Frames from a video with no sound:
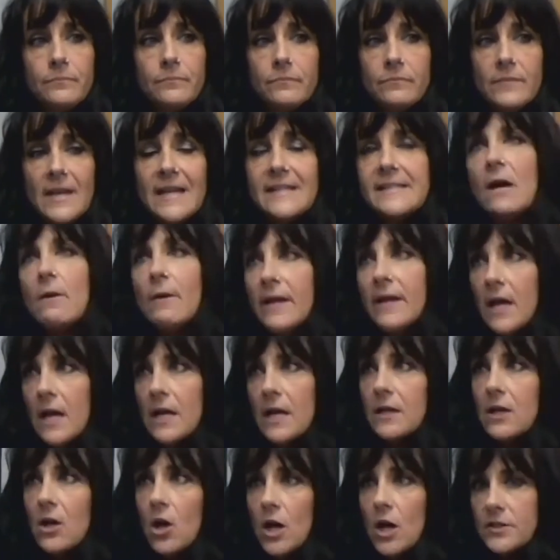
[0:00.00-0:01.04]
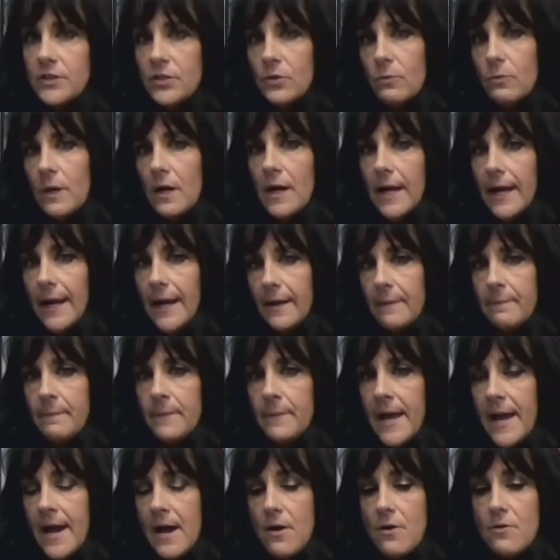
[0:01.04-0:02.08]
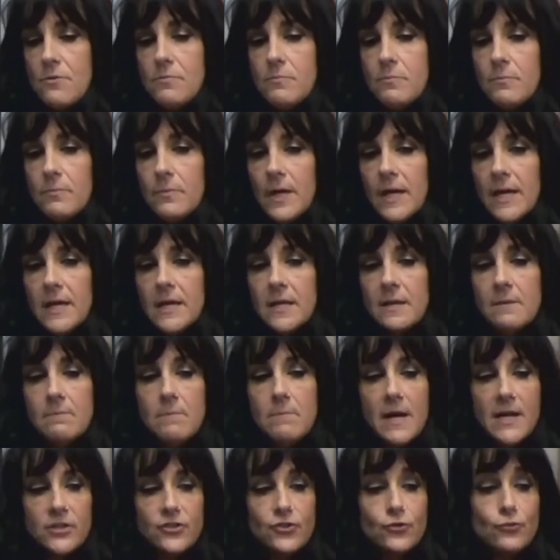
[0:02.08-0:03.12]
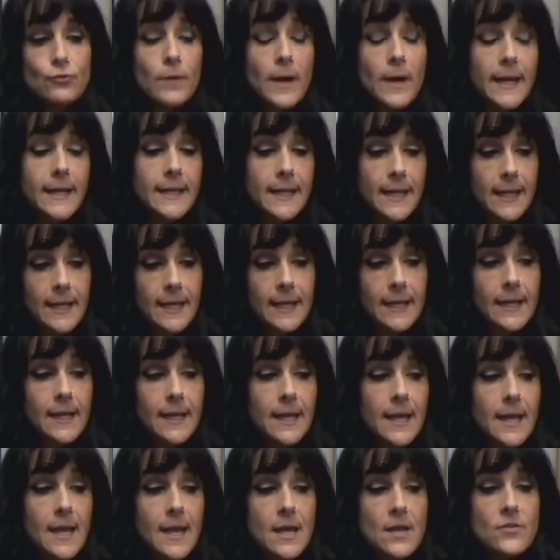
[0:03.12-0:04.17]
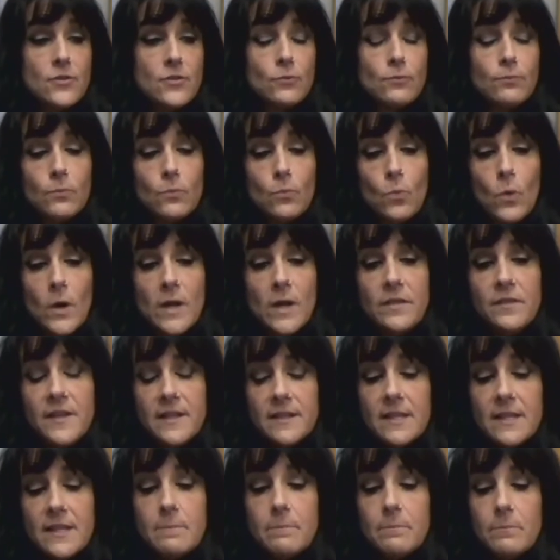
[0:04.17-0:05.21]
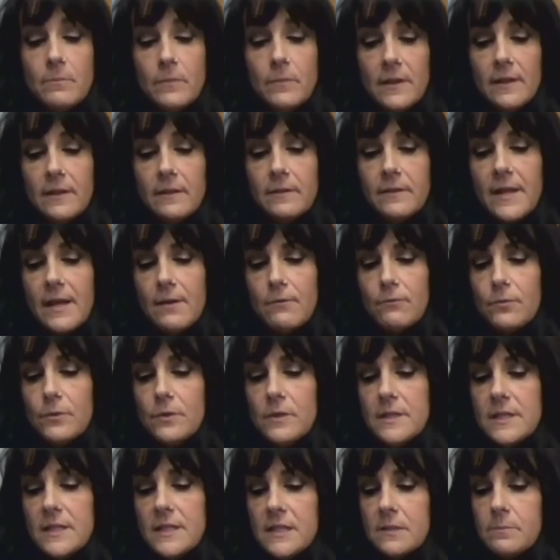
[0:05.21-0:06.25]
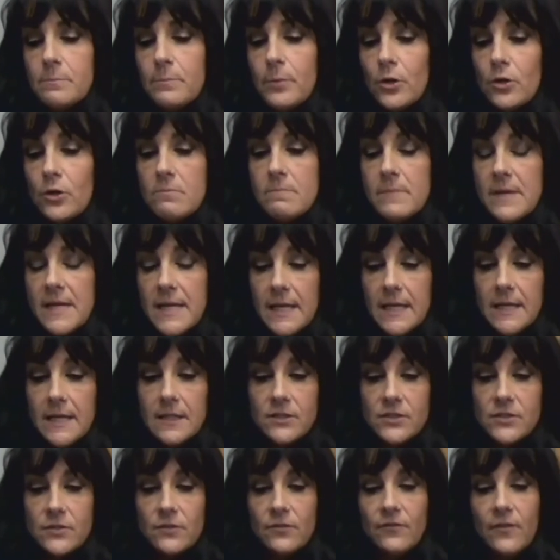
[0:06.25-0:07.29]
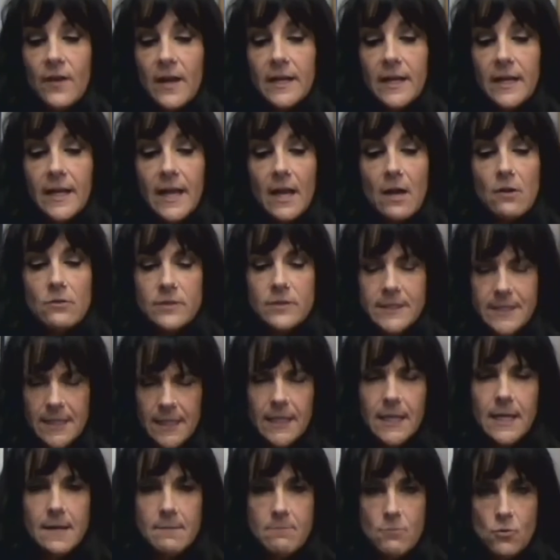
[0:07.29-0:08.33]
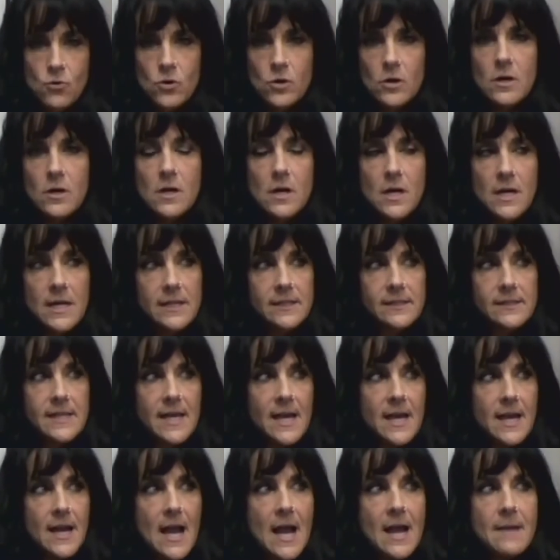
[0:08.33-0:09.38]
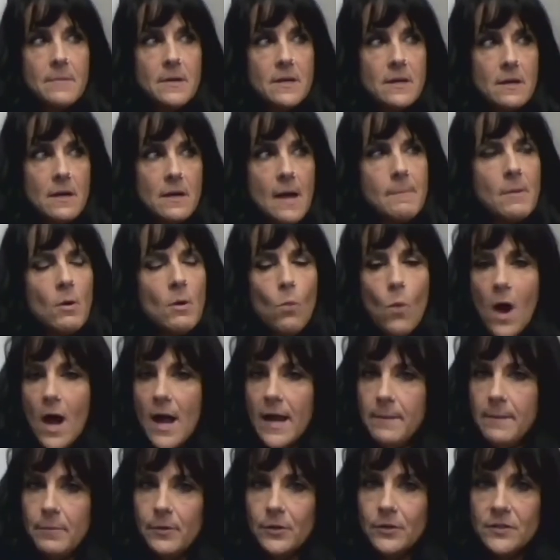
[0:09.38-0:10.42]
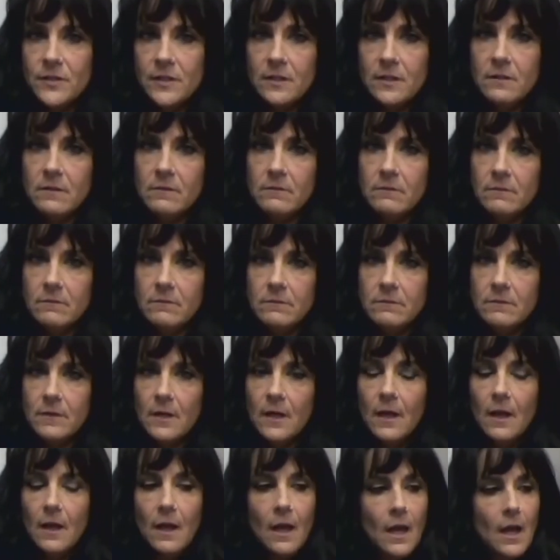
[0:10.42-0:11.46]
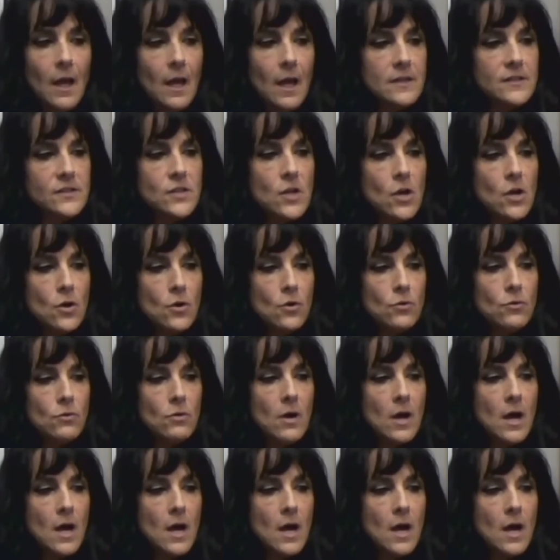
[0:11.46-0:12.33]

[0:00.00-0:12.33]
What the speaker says: that's how I kind of got to where I am now. In my training, the one thing that really spurred me into finding out and digging more is that I'm a why person. So